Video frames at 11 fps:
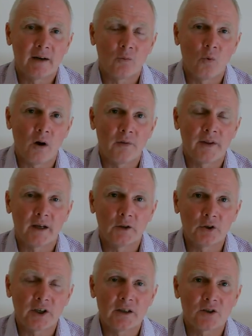And what they're
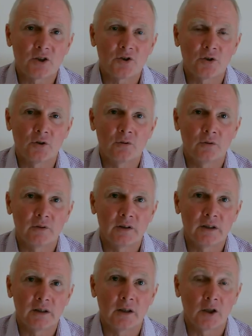looking to do,
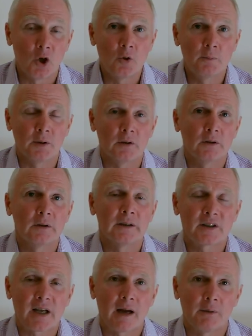the global
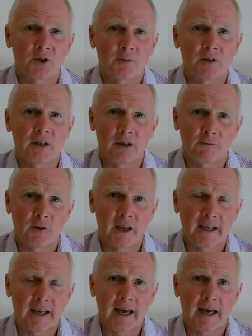establishment, if
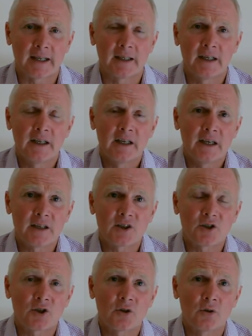they can,
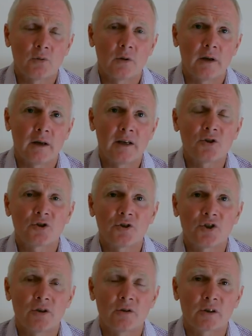is to
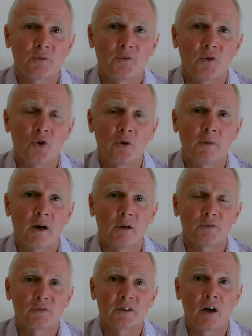introduce a form
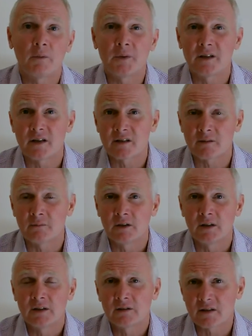of communism,
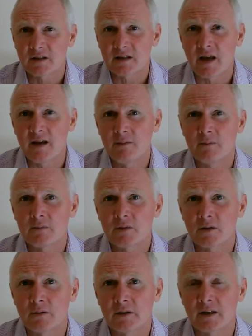the same
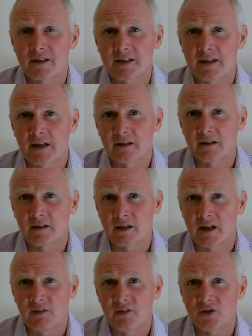to an extent that
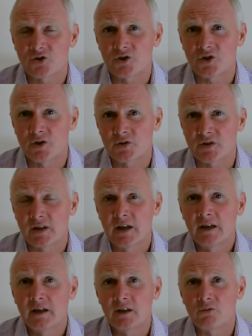they've introduced
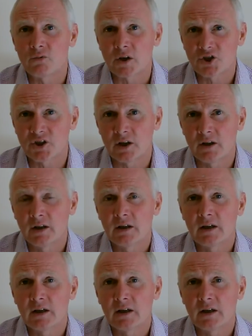in Russia